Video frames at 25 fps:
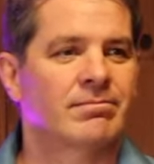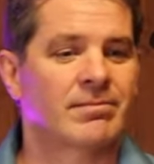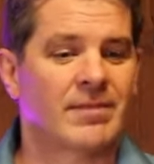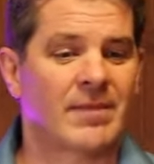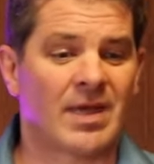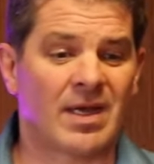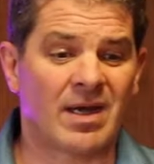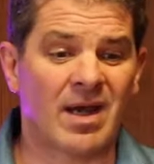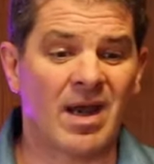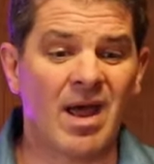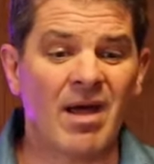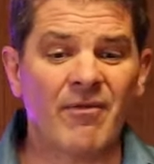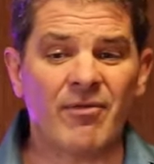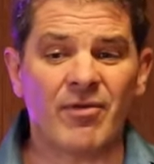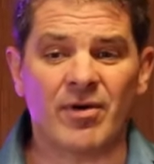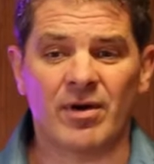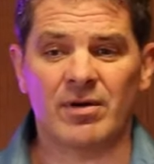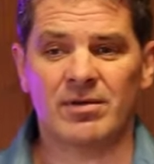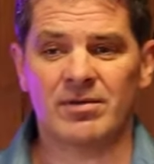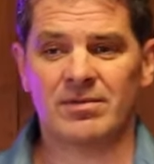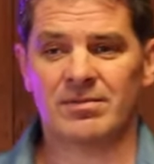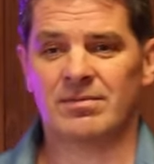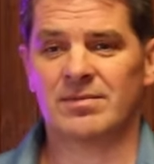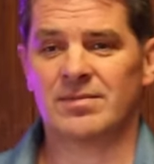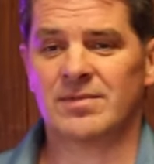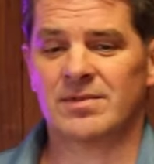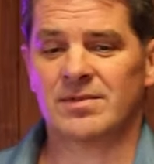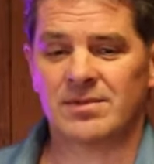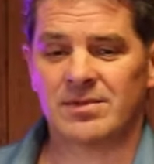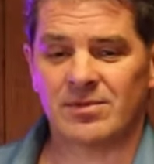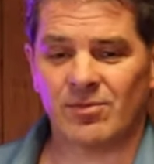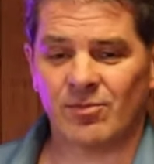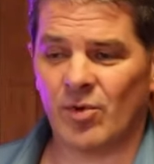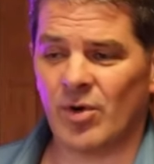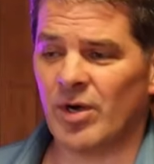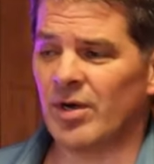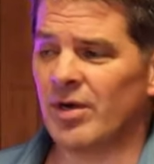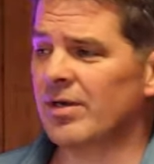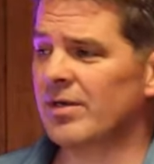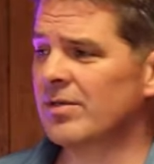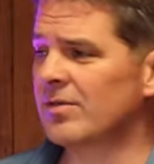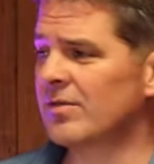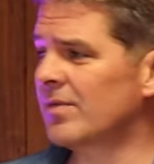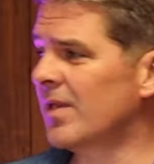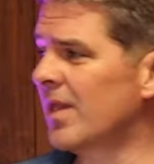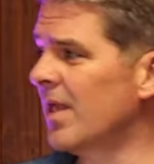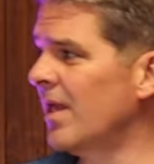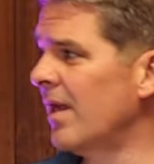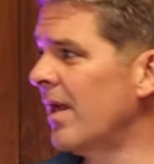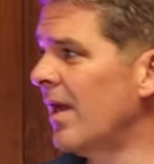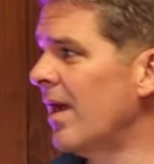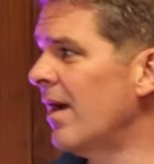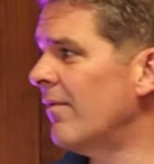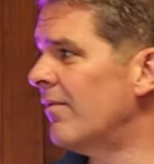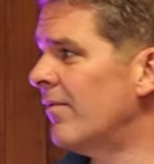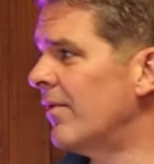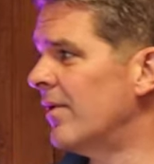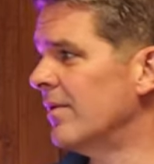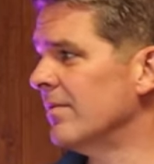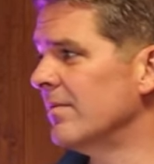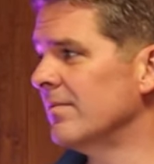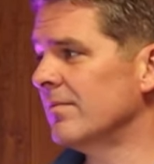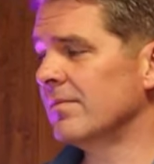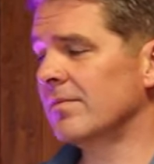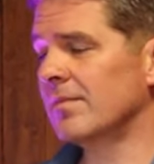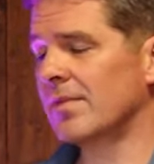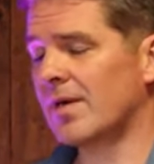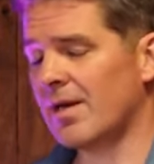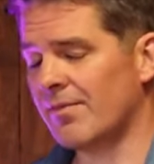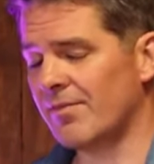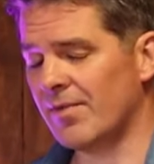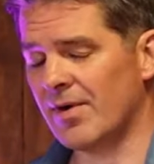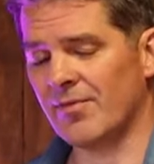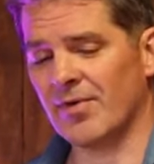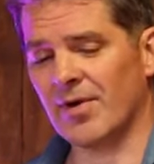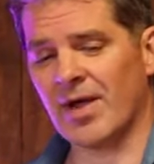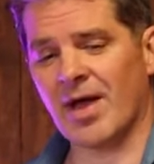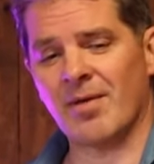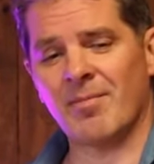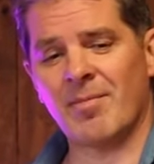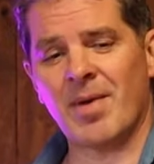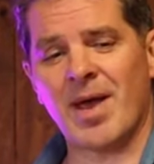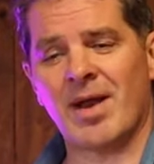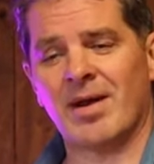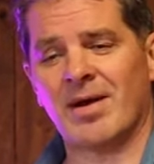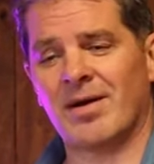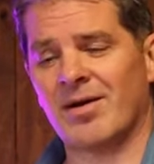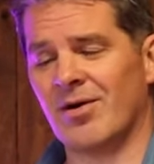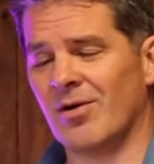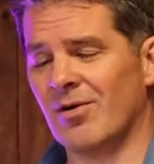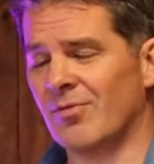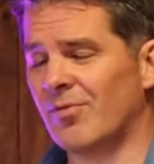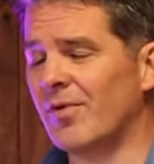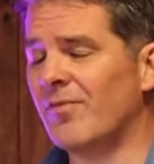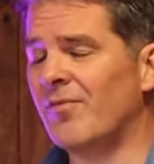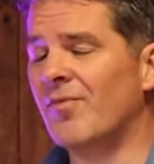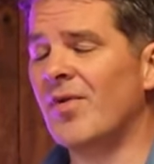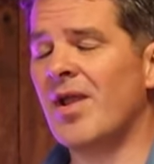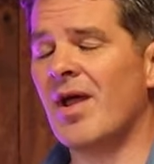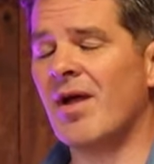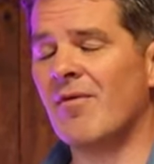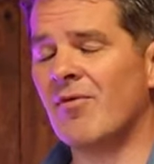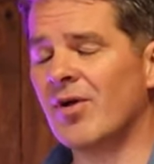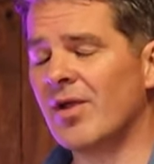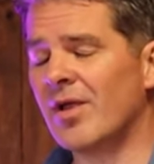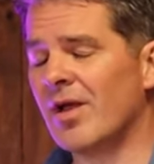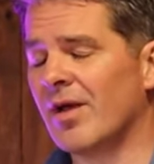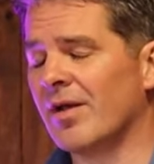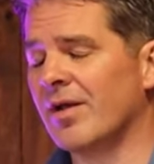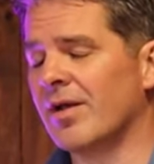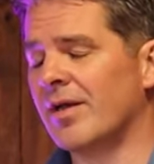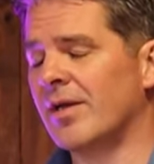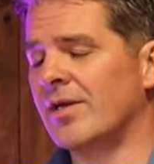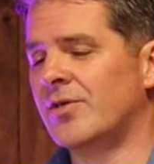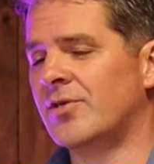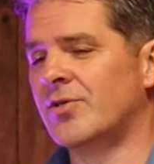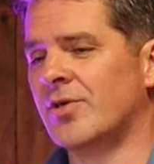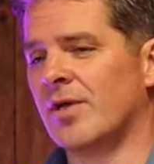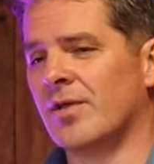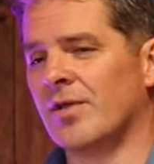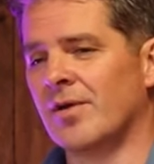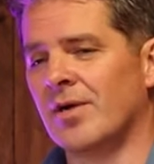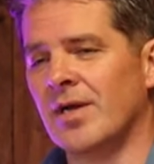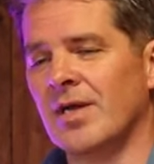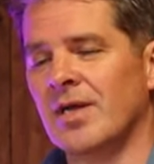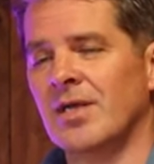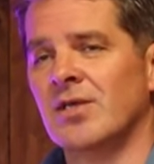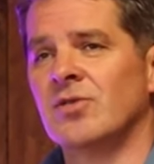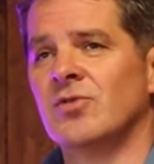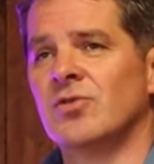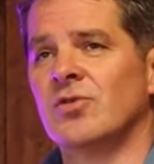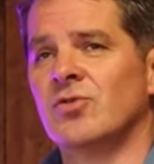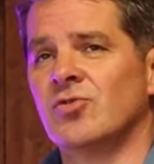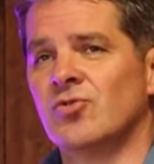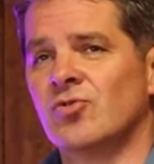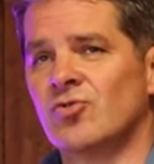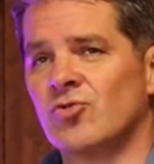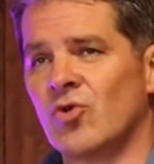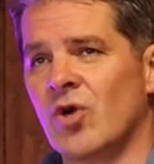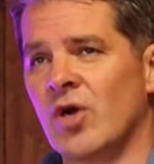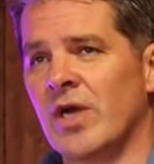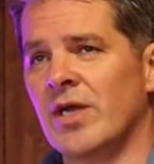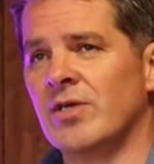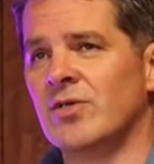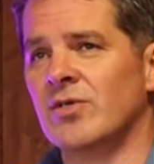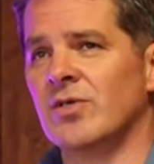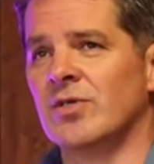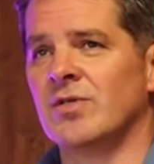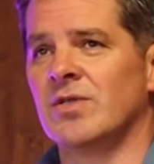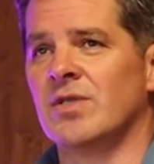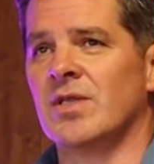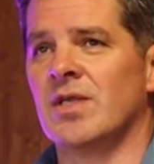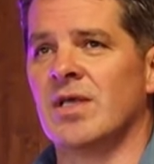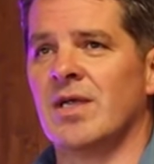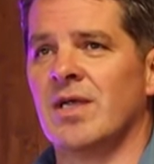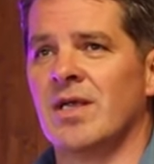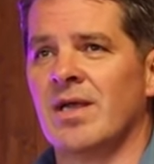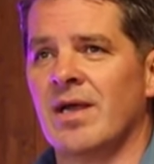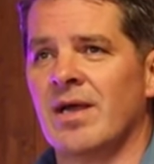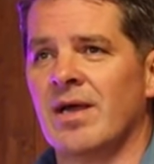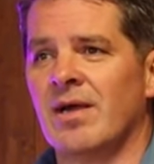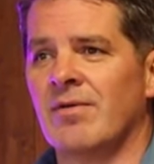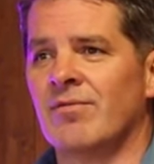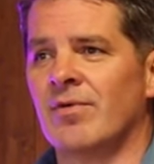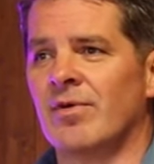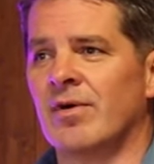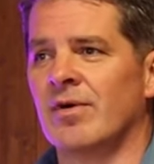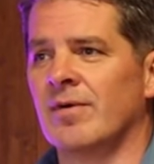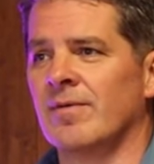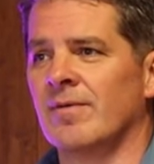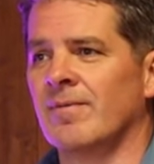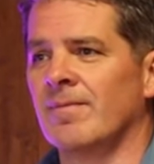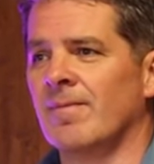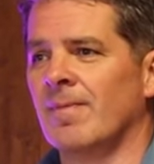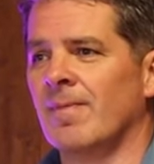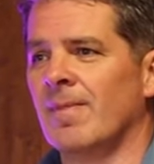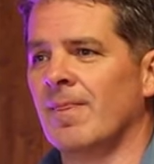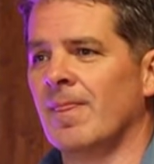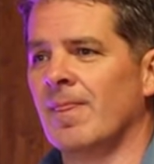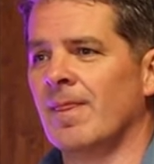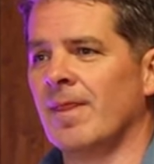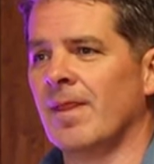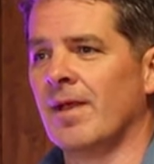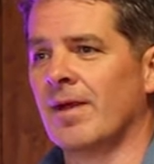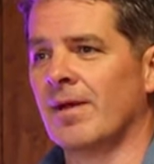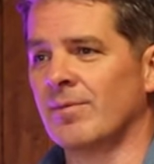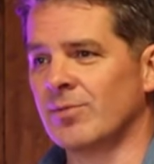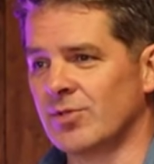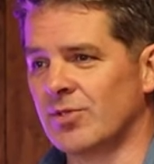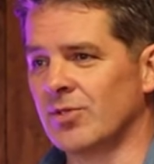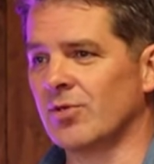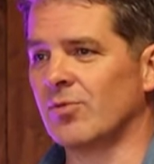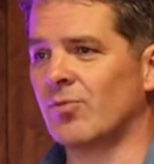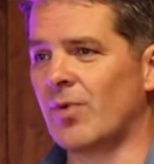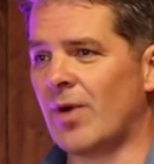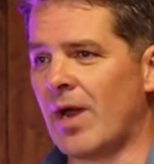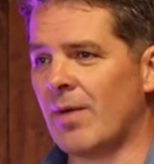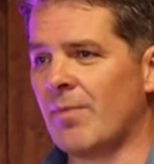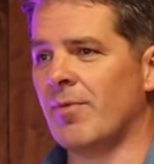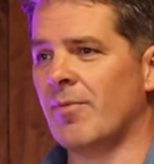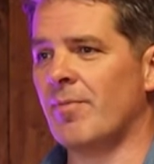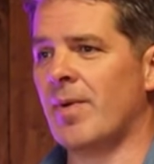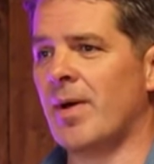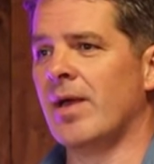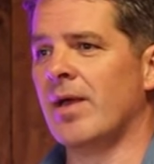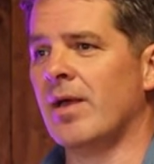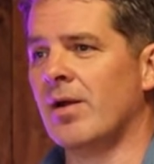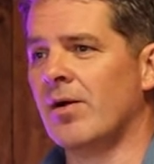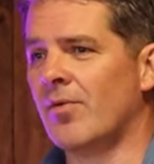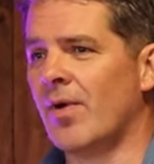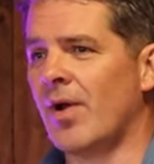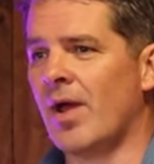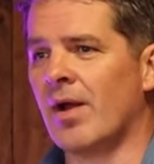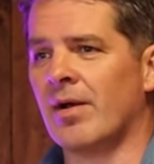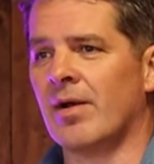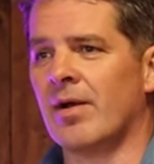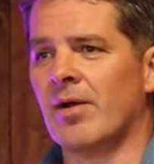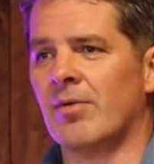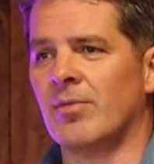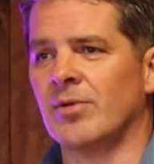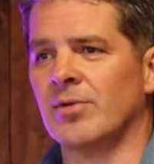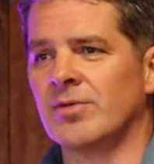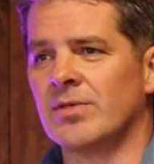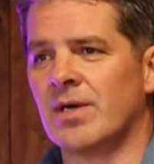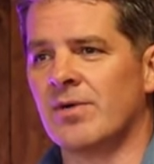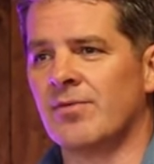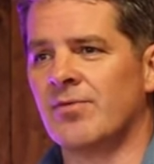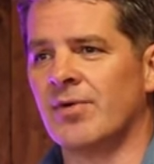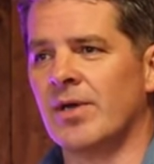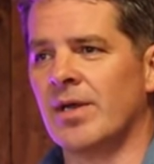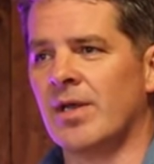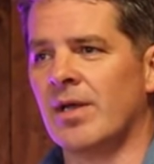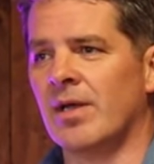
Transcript: Like never. It's the weirdest thing ever. And I've never got mad at her, we've never yelled at each other. It's the strangest thing ever. Like I'm still wrapping my head around it almost every